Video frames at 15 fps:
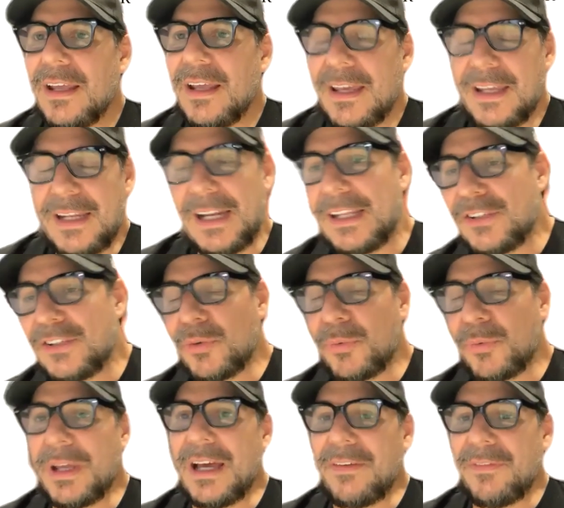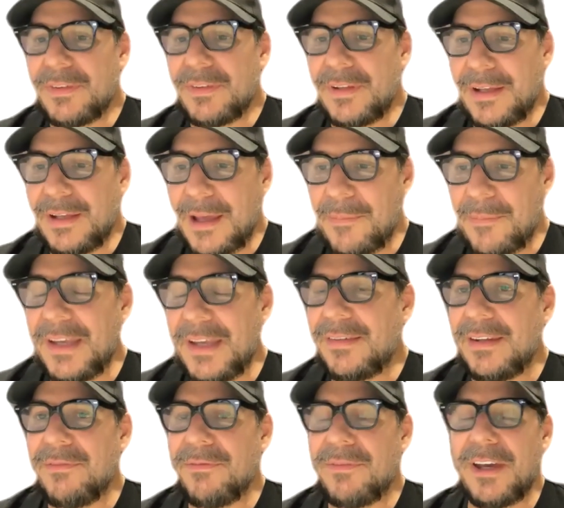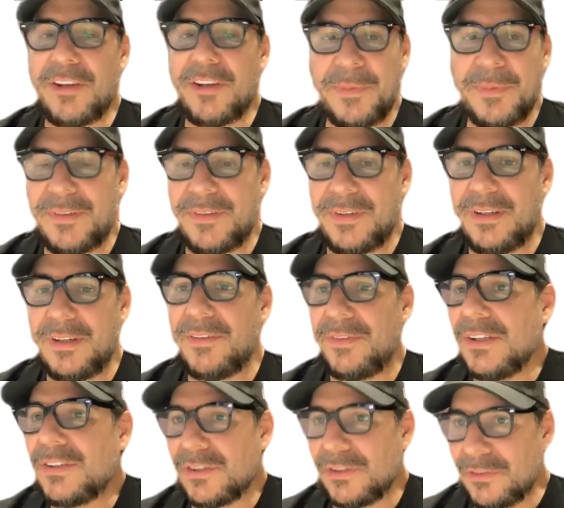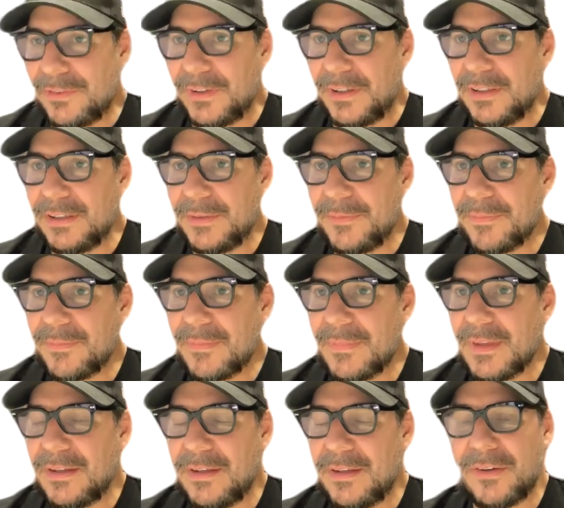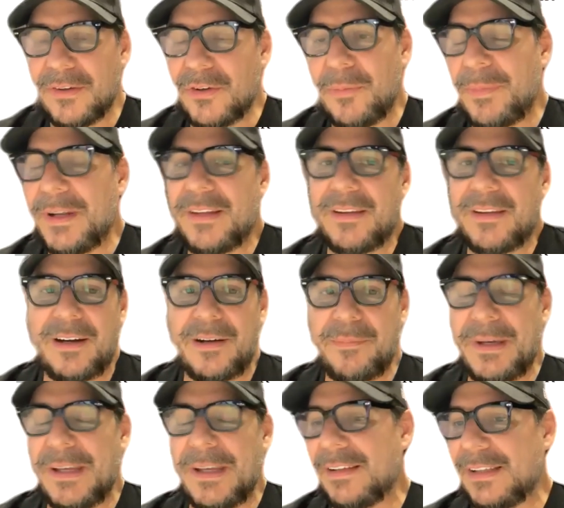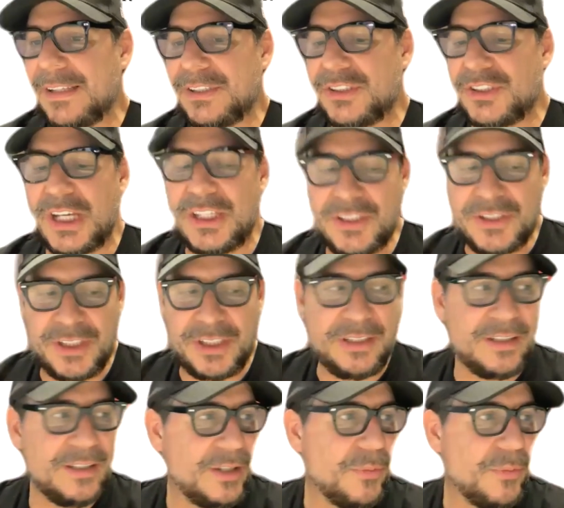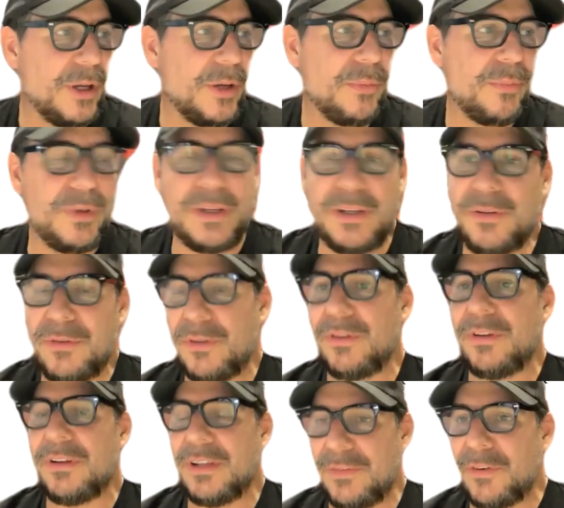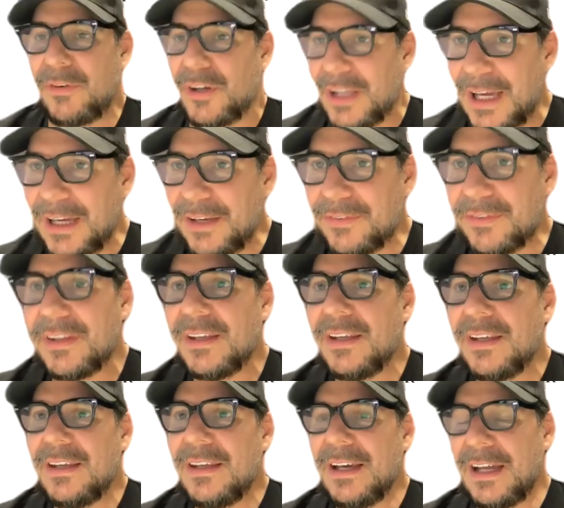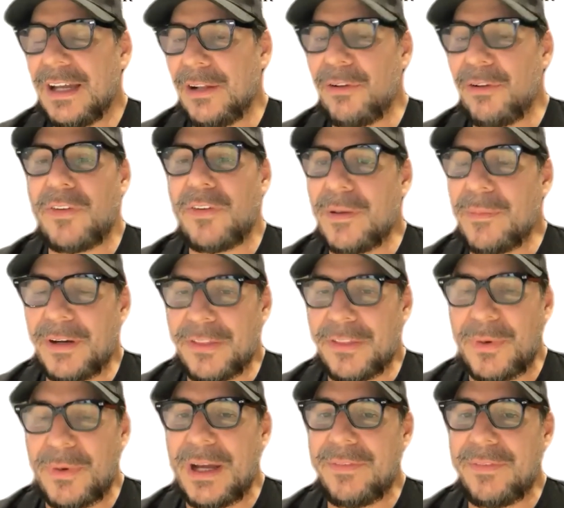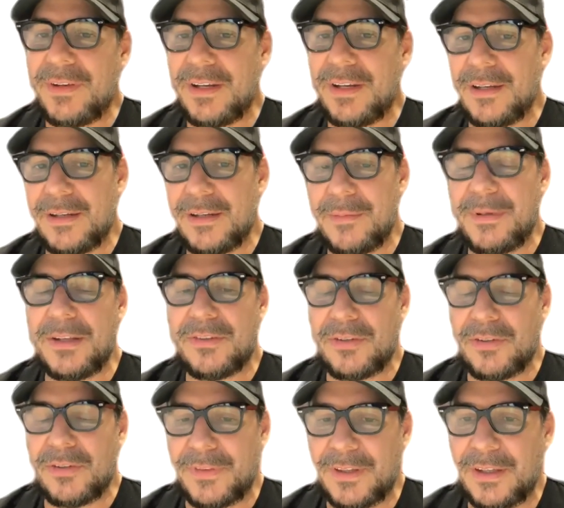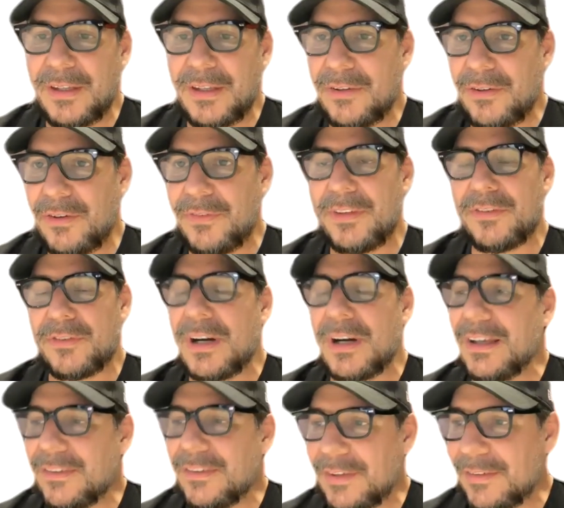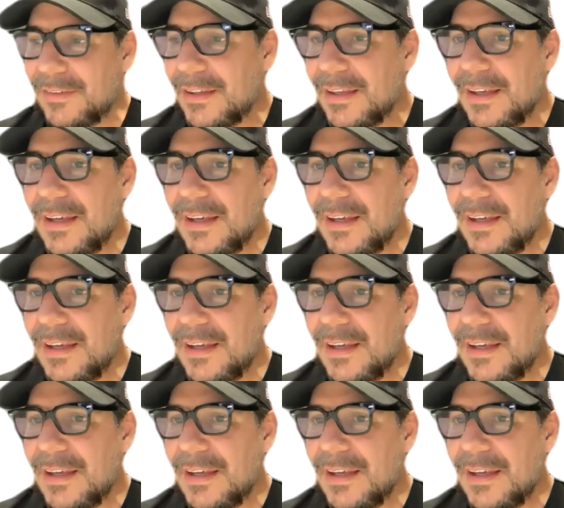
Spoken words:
In addition, we have the amazing investments in the Vision Fund, companies that are basically changing the way we live our lives. And a lot of them are thriving in the midst of this crisis.